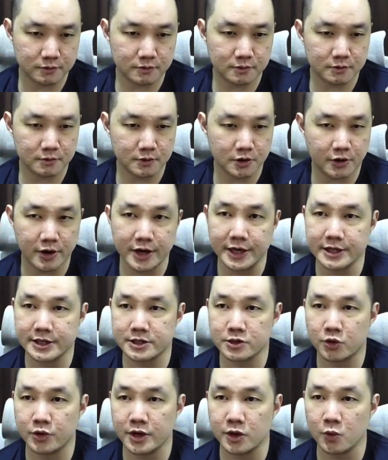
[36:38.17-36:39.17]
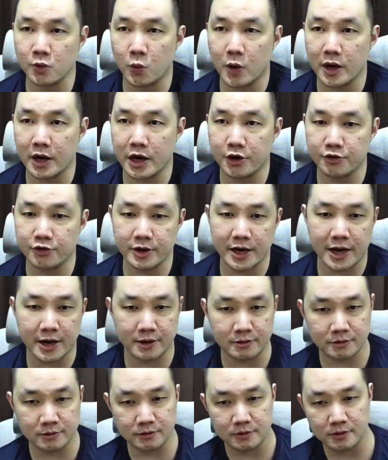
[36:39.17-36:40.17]
All right, it's only 100
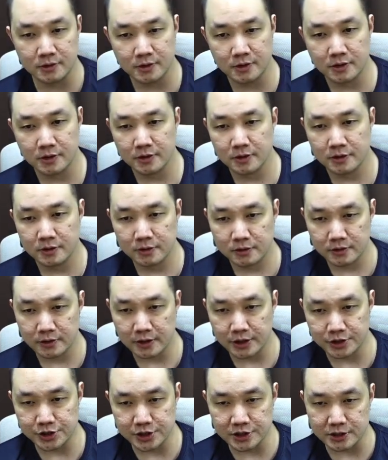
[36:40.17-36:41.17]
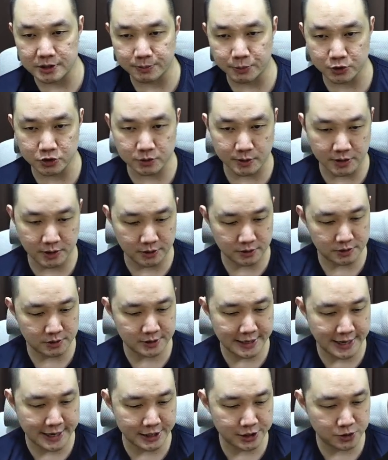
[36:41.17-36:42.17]
and actually it's supposed to be
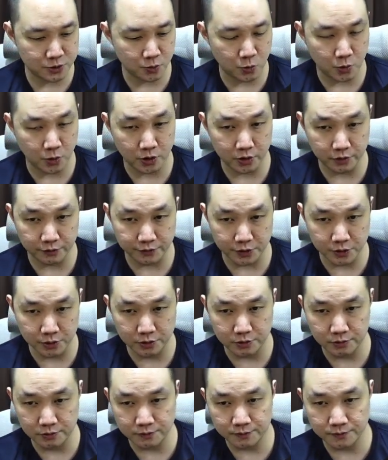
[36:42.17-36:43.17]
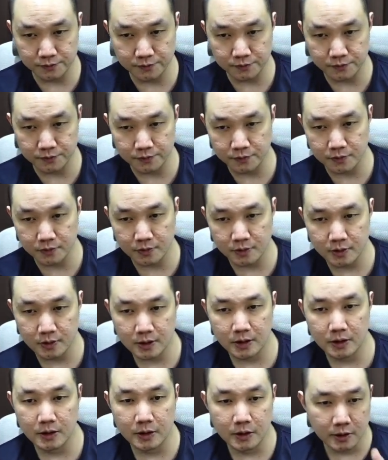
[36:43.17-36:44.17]
slash worldview.
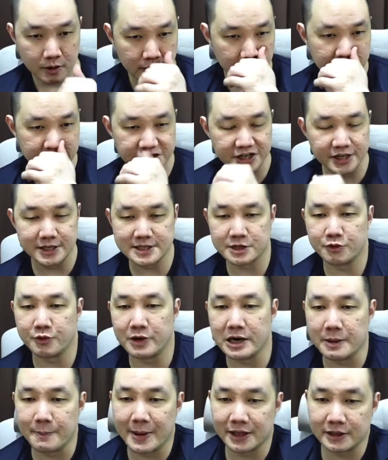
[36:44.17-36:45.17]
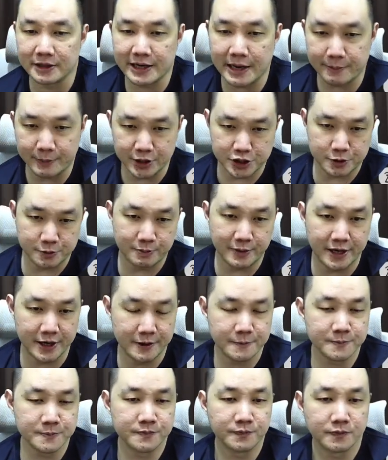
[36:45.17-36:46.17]
Actually, it doesn't really matter that much, but
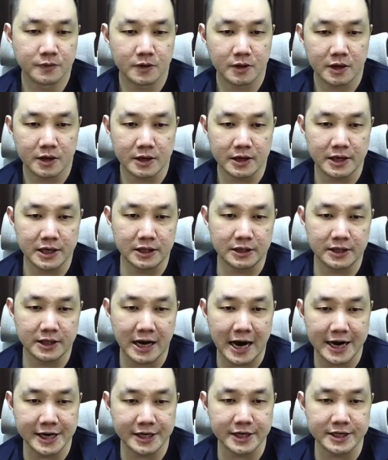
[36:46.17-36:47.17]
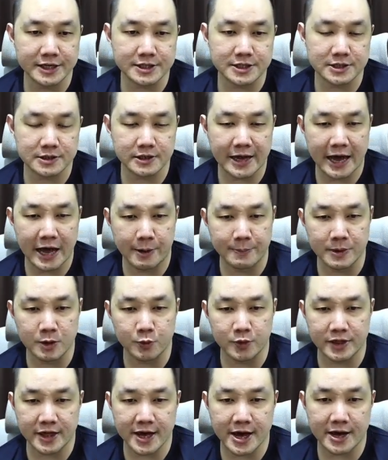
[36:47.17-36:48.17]
the idea is help me
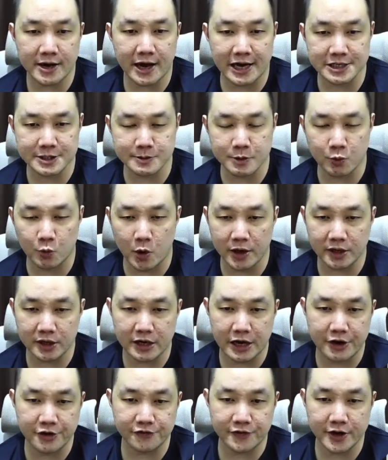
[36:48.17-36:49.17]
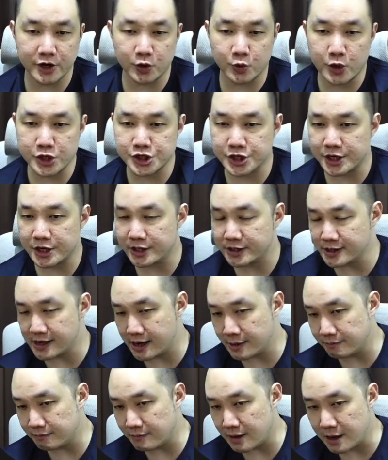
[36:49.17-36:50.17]
with that, ask me one clarifying question at a
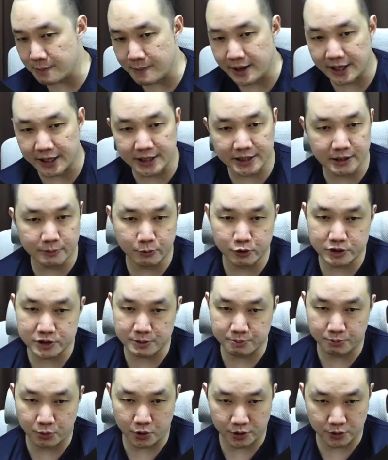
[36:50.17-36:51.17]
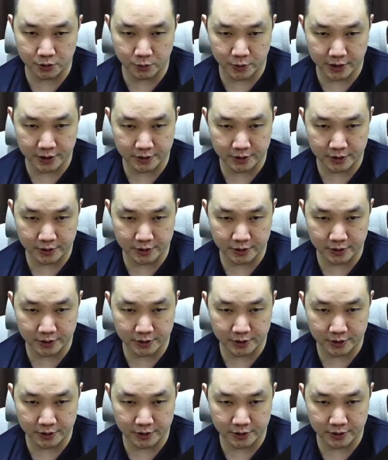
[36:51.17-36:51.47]
time, and make it the most important one.